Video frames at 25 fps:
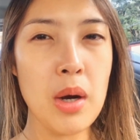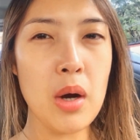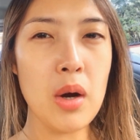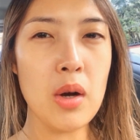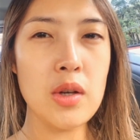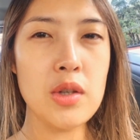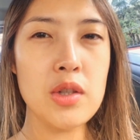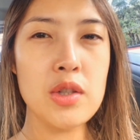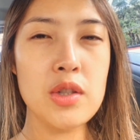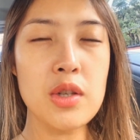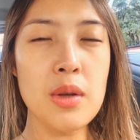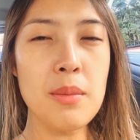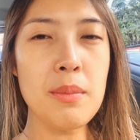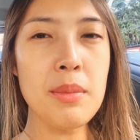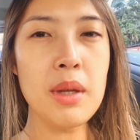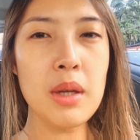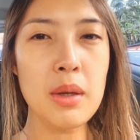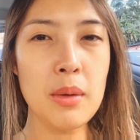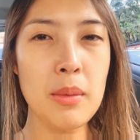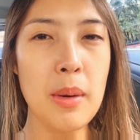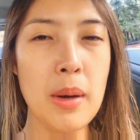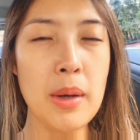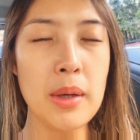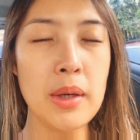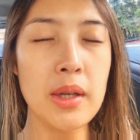or something
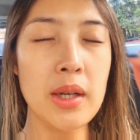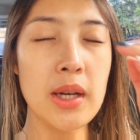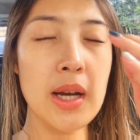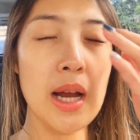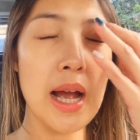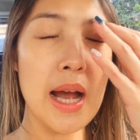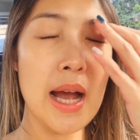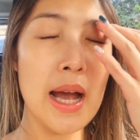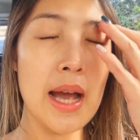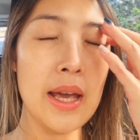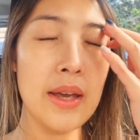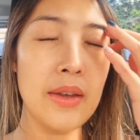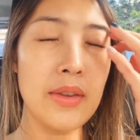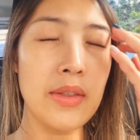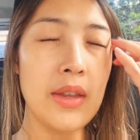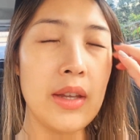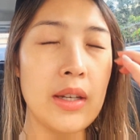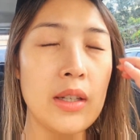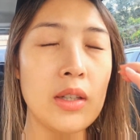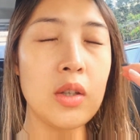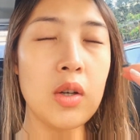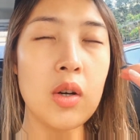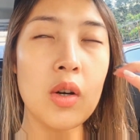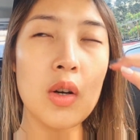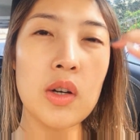about your eye
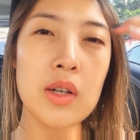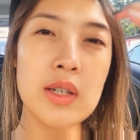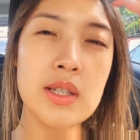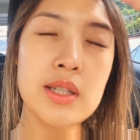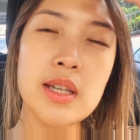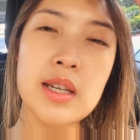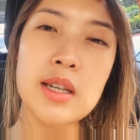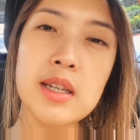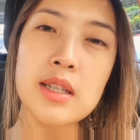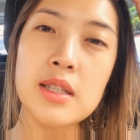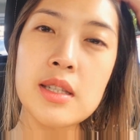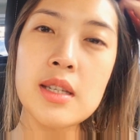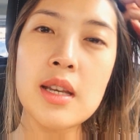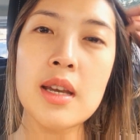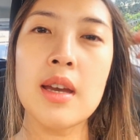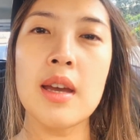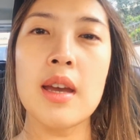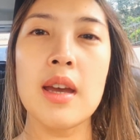that causes